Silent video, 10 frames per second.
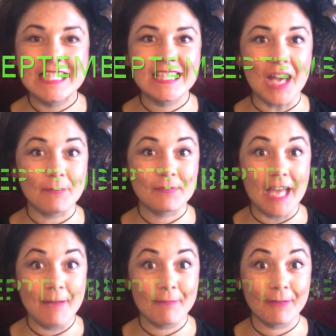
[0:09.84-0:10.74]

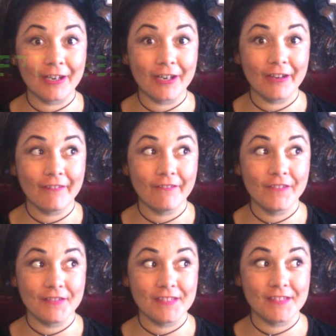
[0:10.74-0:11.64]
September
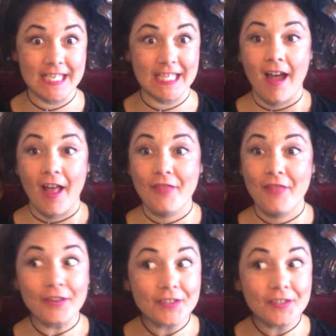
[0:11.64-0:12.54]
15th.
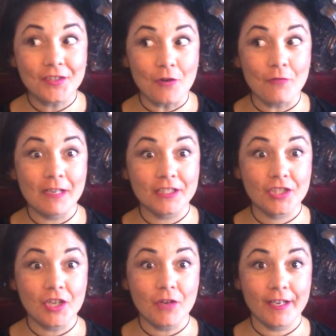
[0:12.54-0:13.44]
There's so
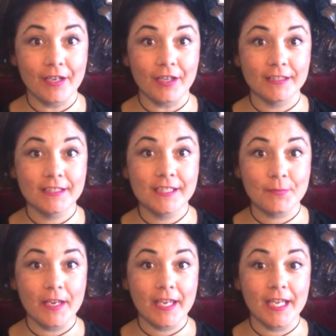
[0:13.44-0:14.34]
much going on this
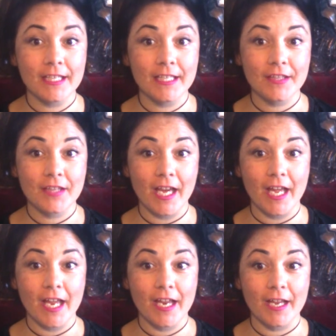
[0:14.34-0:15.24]
weekend
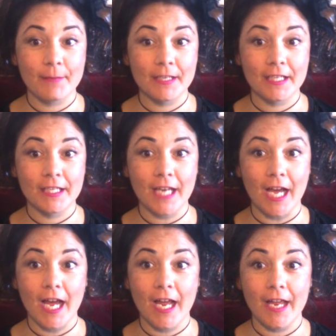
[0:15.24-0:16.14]
that, I mean,
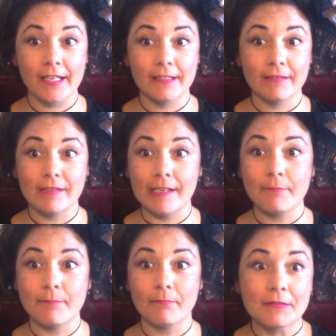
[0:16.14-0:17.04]
I
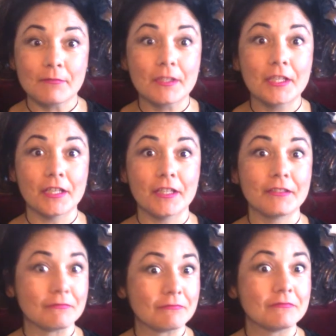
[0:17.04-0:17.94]
am gonna
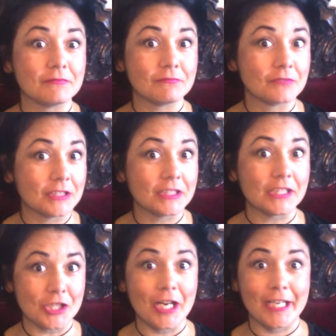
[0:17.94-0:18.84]
really
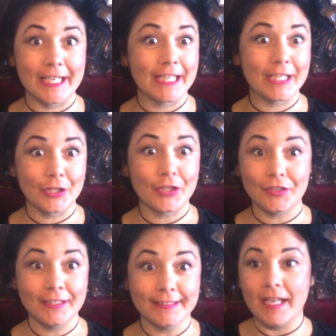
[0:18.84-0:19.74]
try to get it all
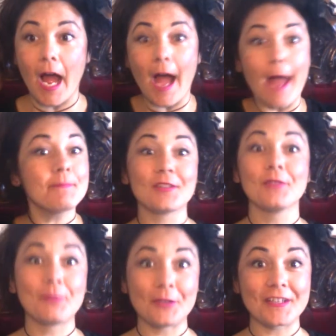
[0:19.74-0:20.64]
in. I'm
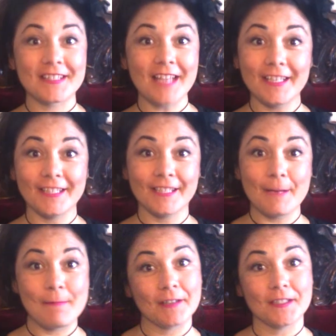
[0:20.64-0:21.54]
super excited
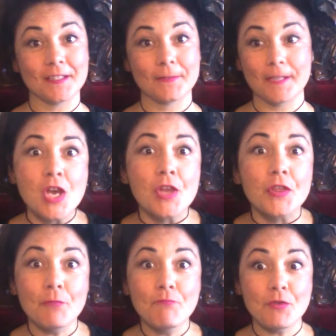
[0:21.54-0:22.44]
about this weekend.
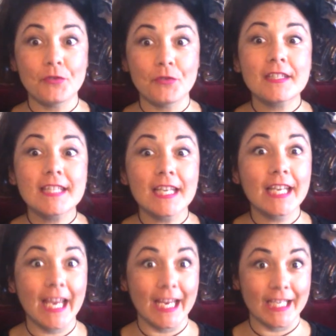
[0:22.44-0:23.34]
The moon is in
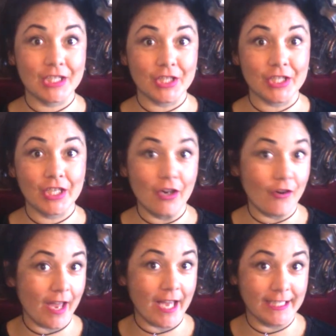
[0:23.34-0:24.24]
Cancer,
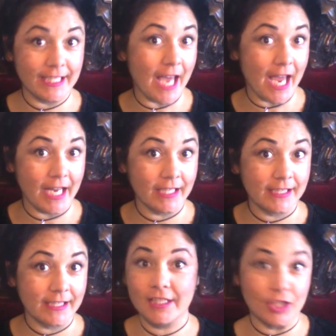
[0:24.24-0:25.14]
okay, today,
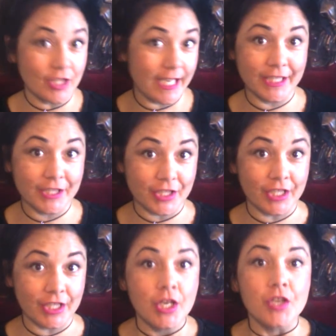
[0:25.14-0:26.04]
still in Cancer.
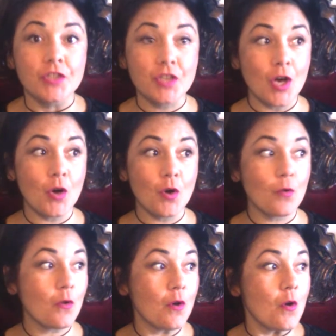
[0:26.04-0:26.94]

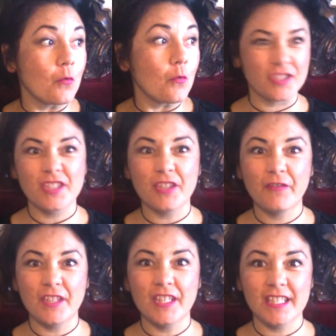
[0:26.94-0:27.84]
So we're still
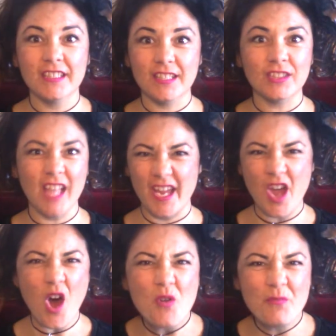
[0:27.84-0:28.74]
feeling a little like
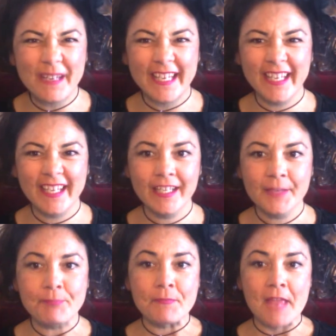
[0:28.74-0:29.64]
homey,
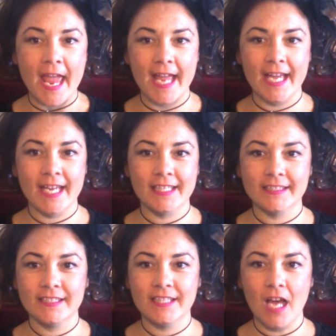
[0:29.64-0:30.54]

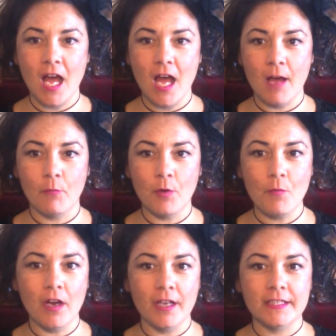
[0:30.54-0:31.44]
and um, we
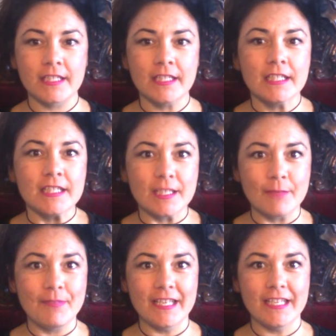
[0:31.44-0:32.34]
want to
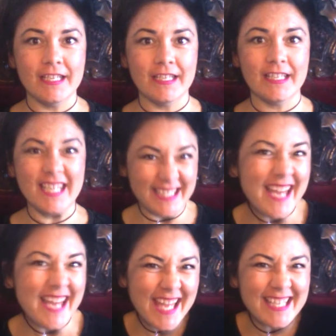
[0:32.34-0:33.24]
be
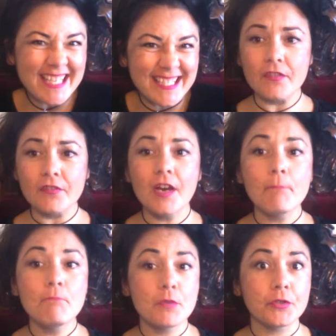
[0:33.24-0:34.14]
content.
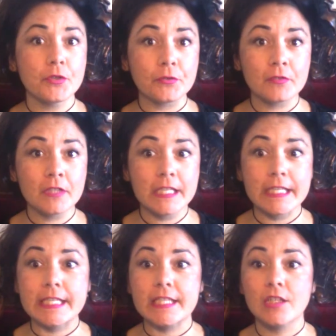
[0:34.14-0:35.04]
The moon
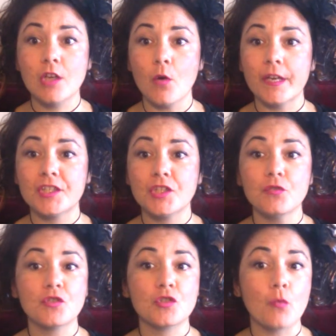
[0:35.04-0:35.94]
is going to
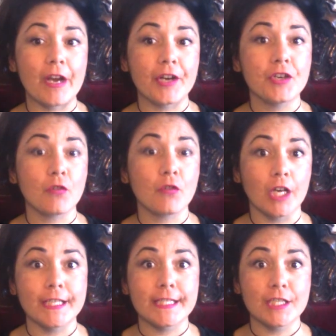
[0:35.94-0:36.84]
square your
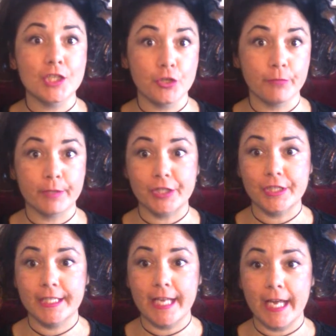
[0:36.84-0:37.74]
and Jupiter
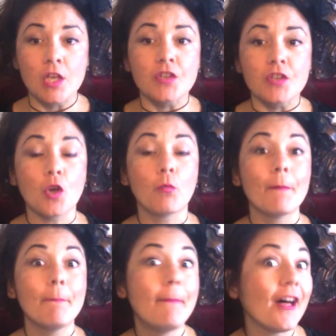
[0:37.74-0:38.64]
today. So
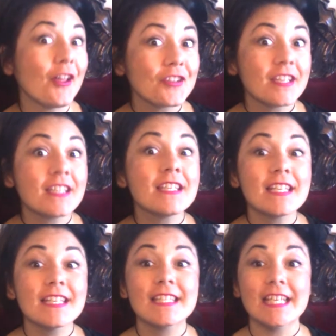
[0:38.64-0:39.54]
rebellion
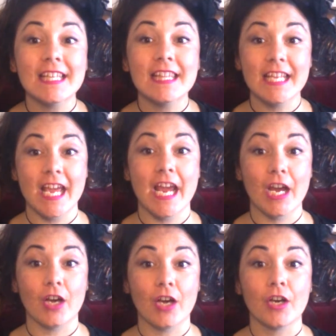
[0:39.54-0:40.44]
is in the air.